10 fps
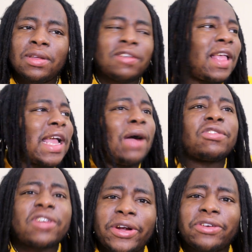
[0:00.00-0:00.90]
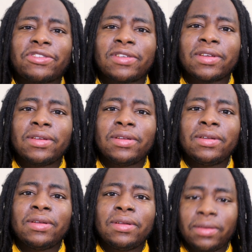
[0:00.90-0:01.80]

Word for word: It's like I was cursed.